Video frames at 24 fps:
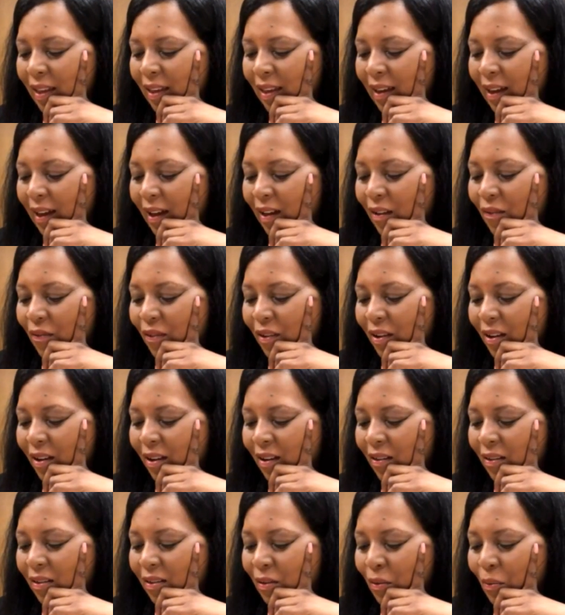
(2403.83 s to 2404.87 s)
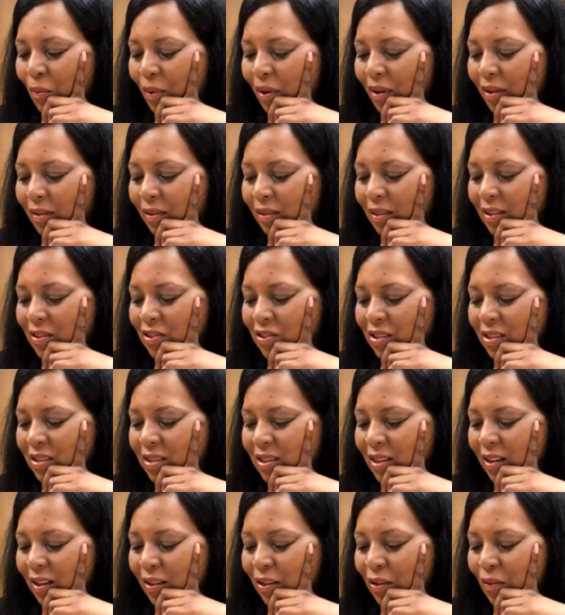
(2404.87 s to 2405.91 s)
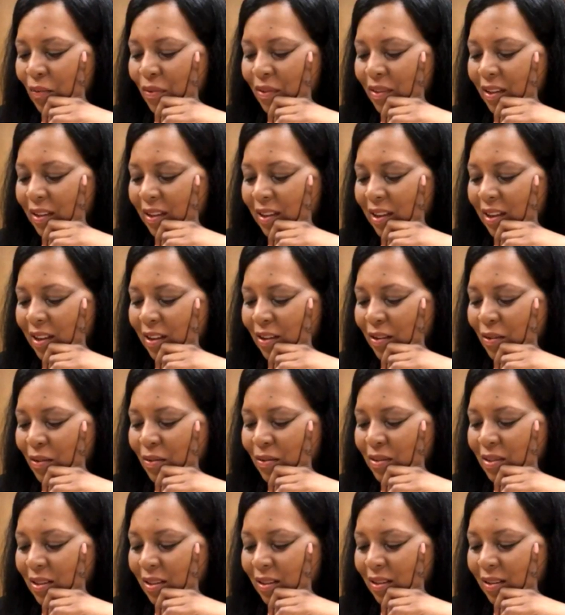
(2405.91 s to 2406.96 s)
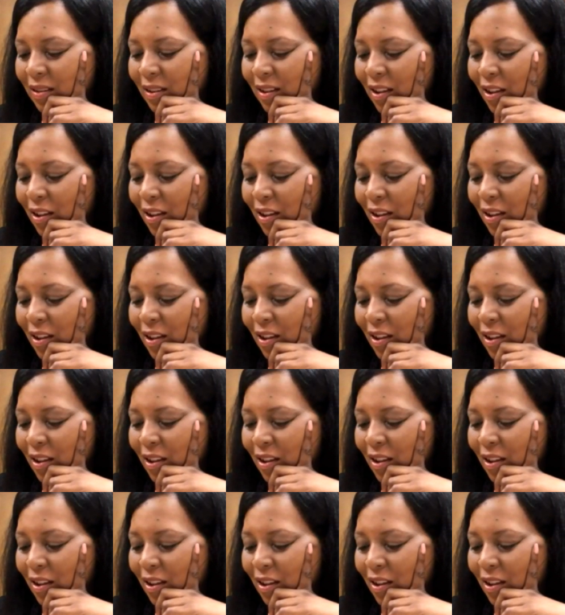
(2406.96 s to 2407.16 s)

God for her and the work that she's done over the years, and